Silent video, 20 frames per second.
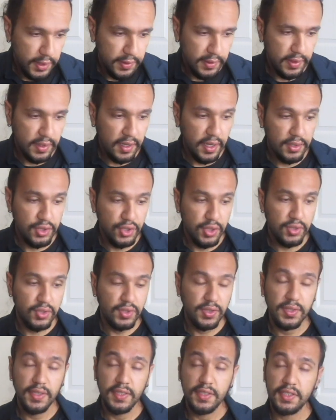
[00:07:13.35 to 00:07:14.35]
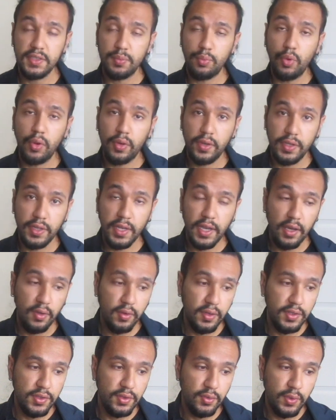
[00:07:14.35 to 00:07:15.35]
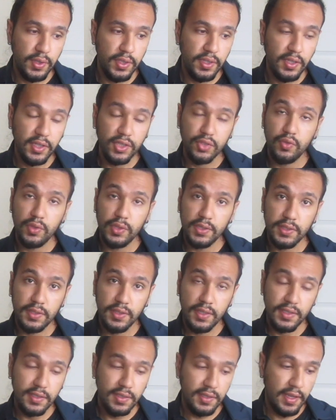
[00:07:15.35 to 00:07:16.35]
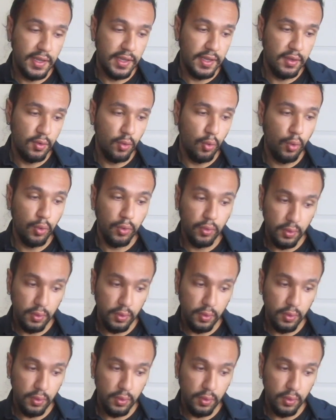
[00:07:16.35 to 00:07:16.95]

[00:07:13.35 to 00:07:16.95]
And then conscientiousness is broken down into industriousness and